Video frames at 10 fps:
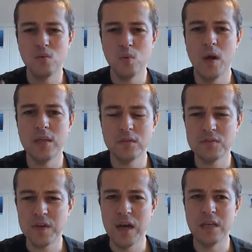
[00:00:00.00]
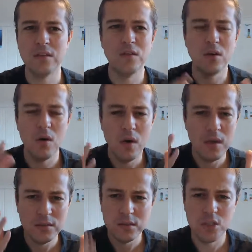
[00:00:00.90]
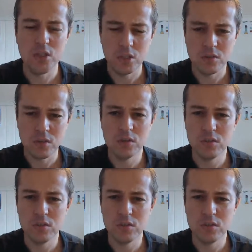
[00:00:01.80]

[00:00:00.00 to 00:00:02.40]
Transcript: way to find, teachers, good